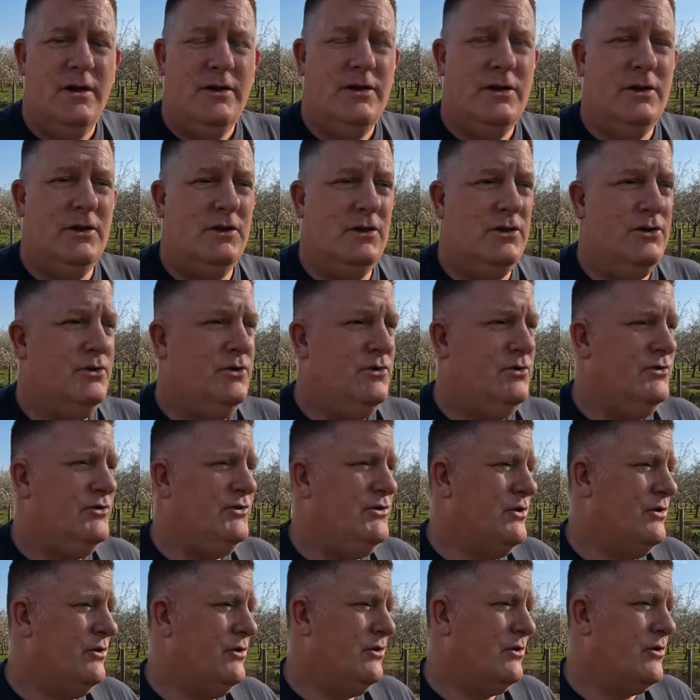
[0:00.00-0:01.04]
you lose
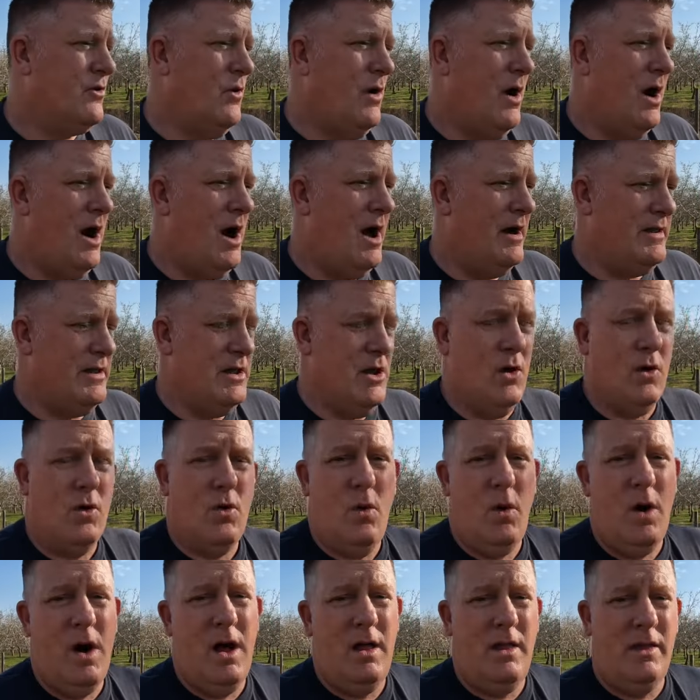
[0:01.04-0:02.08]
your audio
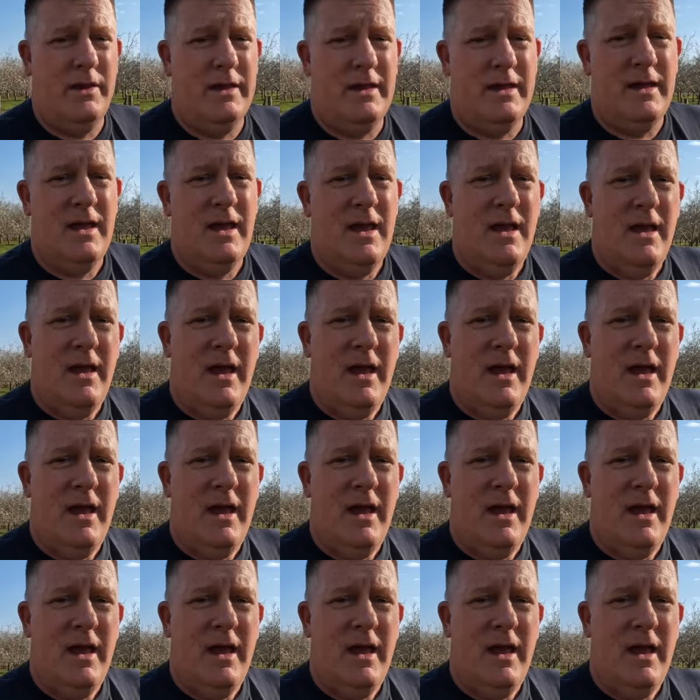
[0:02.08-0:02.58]
quality.